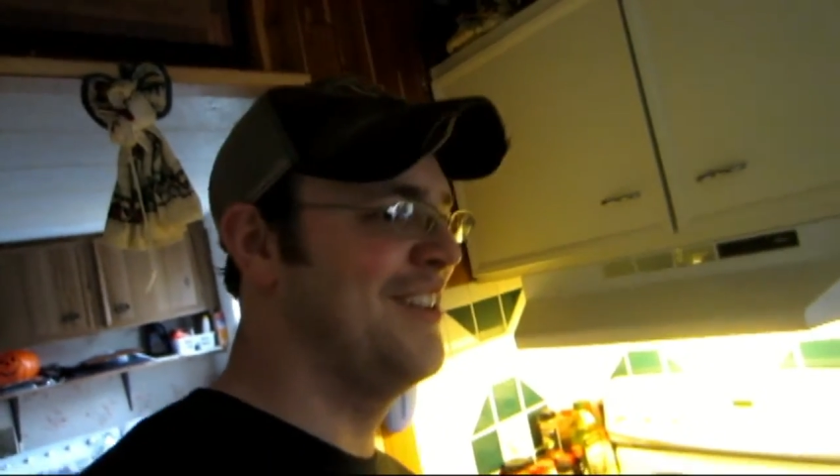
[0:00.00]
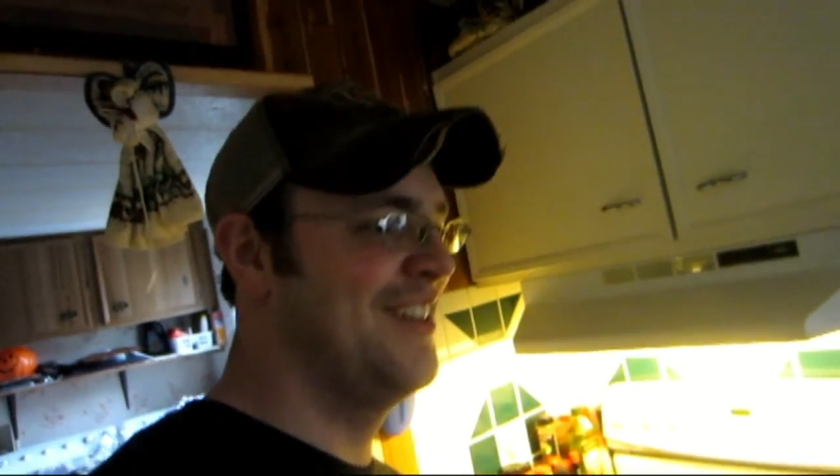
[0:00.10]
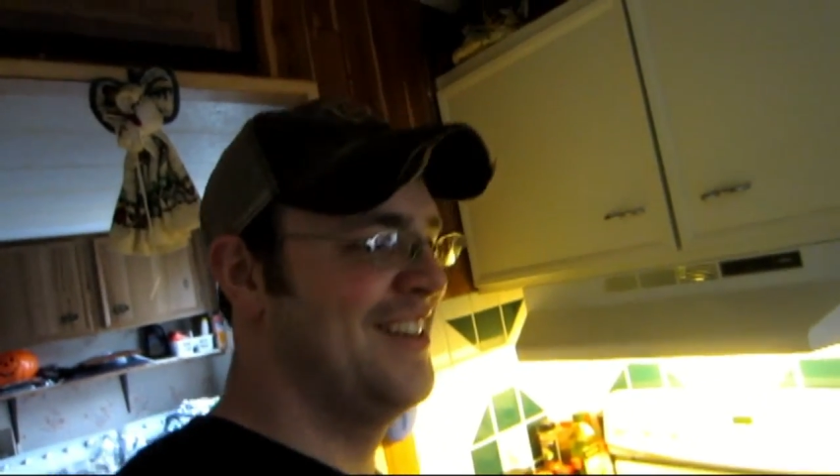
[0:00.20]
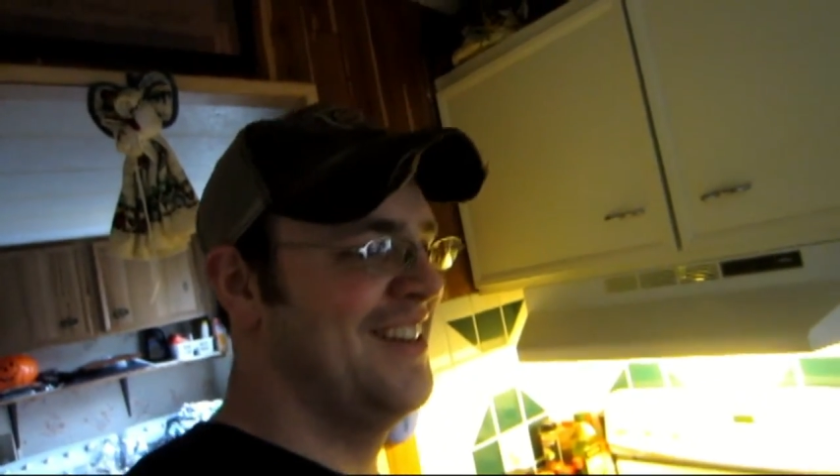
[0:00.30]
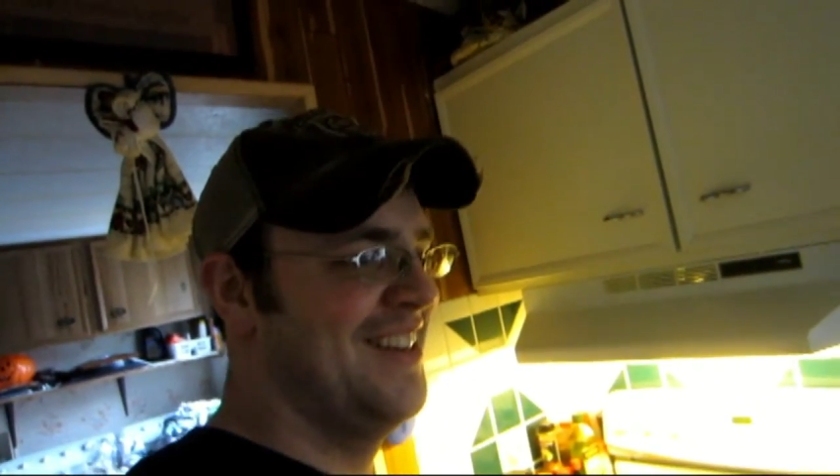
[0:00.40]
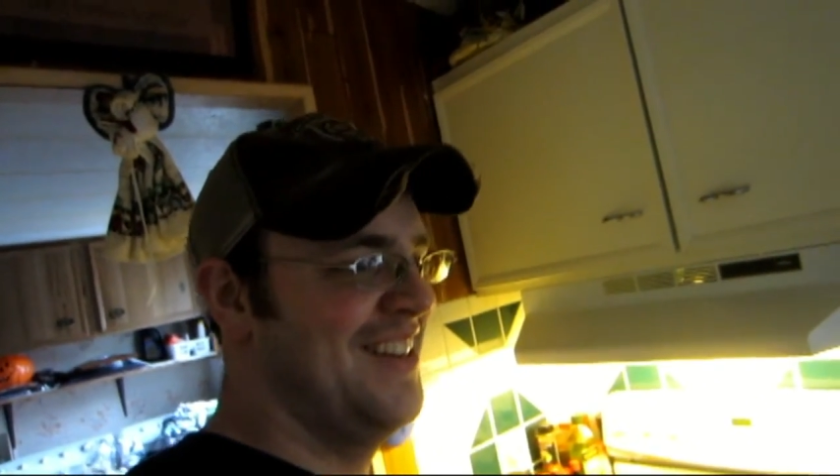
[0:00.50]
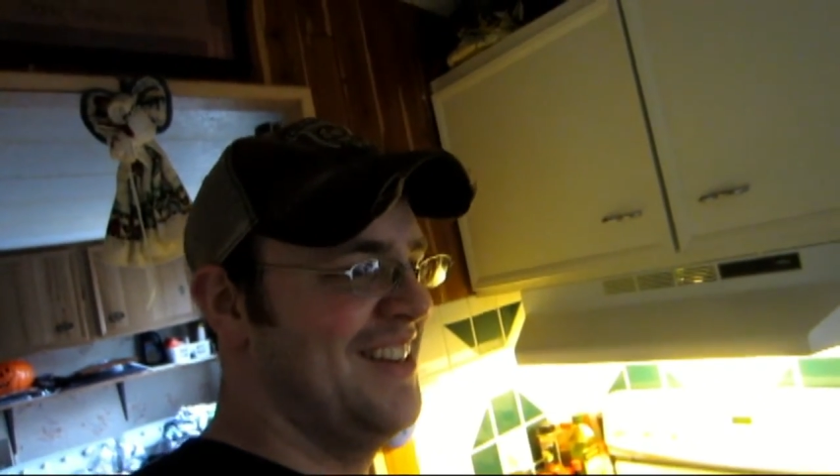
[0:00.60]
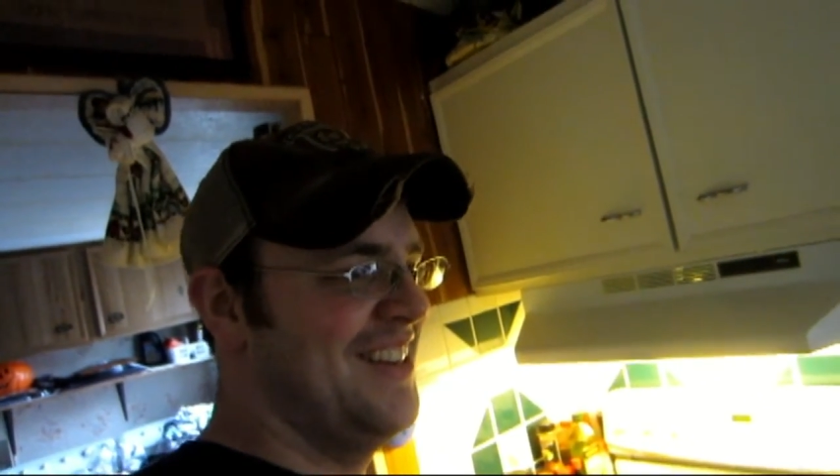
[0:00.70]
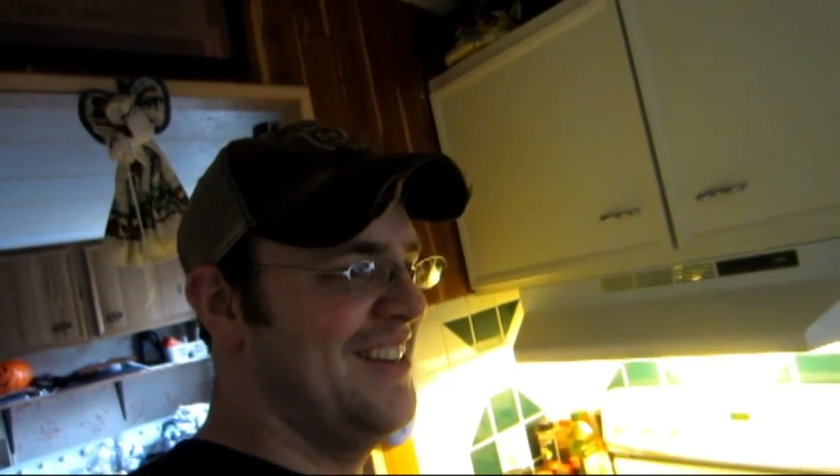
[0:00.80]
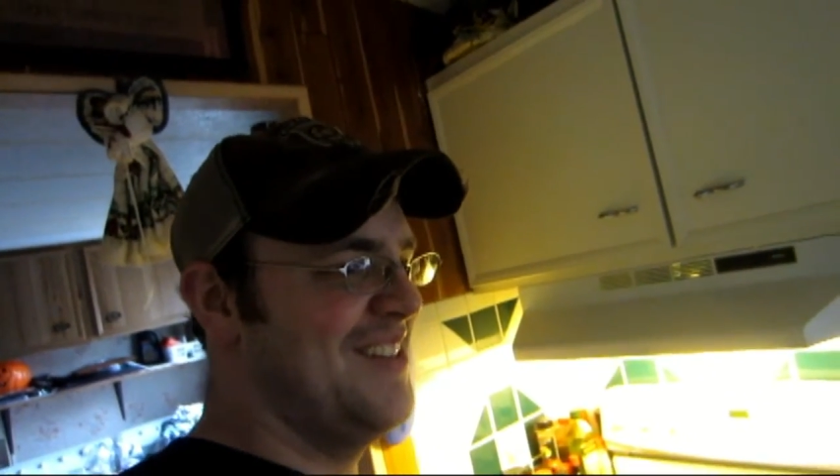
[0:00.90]
A bowl of
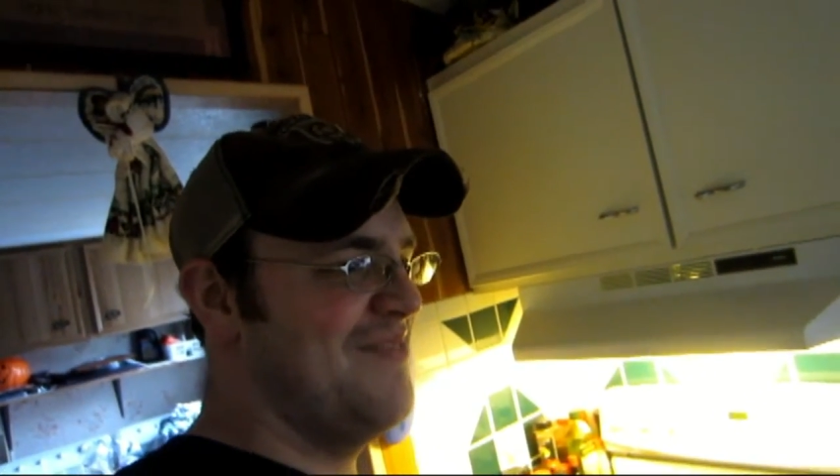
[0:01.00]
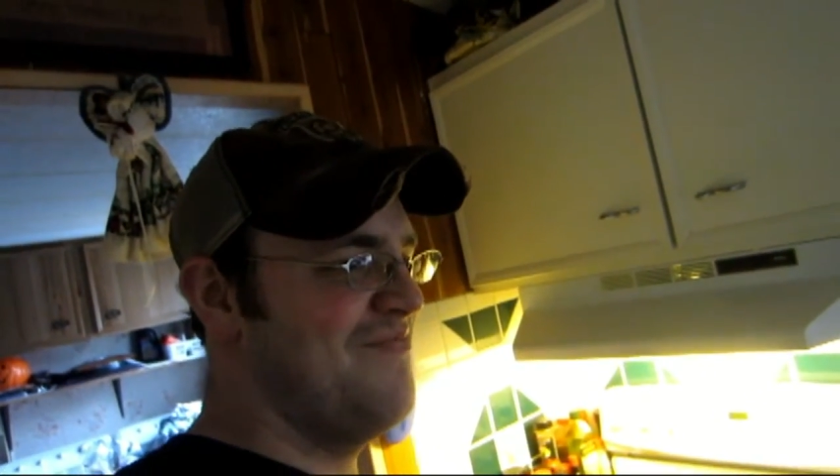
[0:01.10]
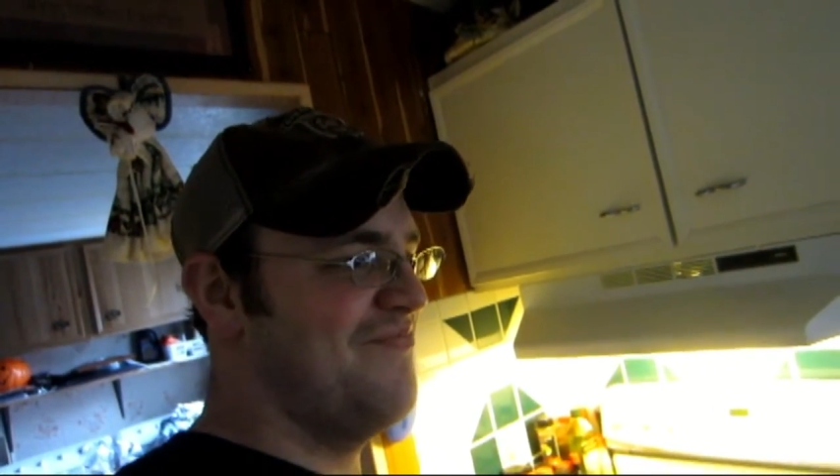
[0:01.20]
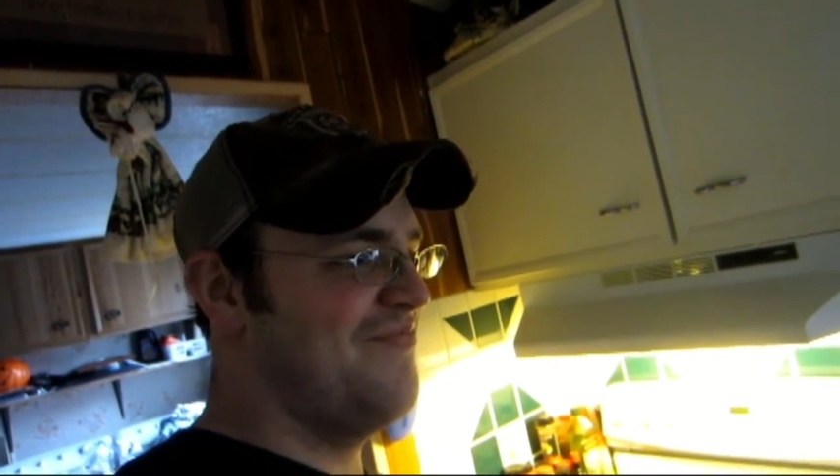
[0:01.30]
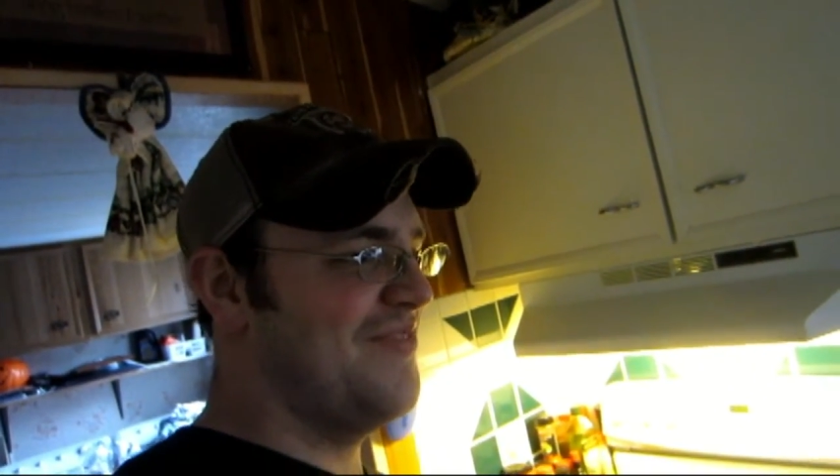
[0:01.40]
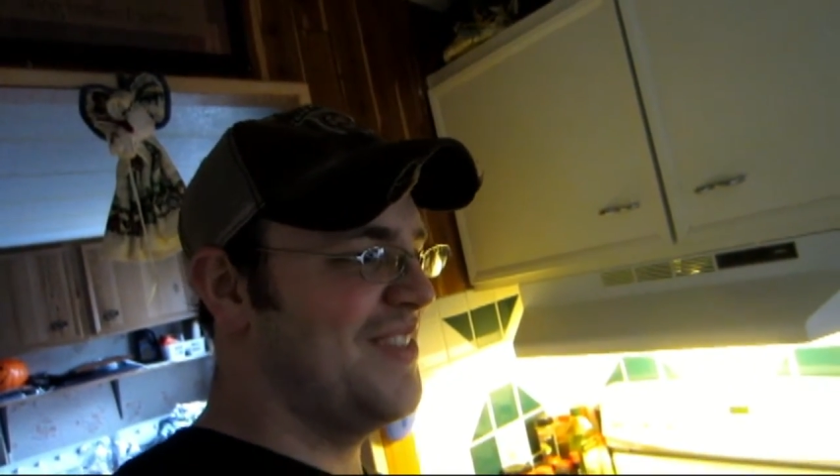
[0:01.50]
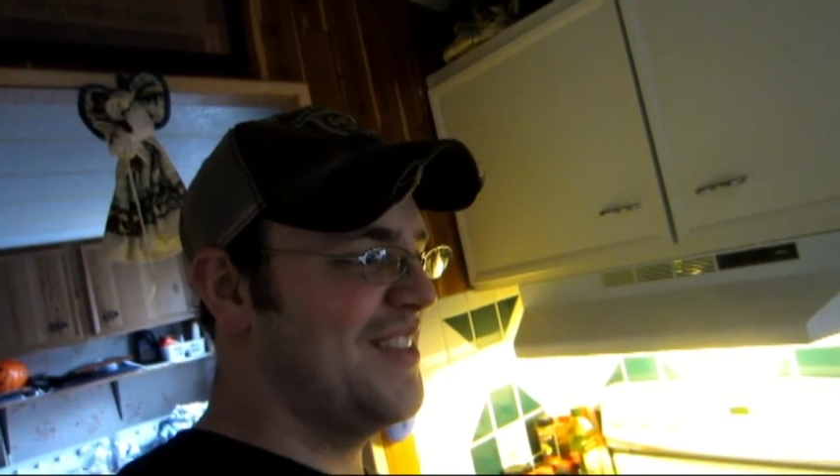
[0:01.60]
grits, and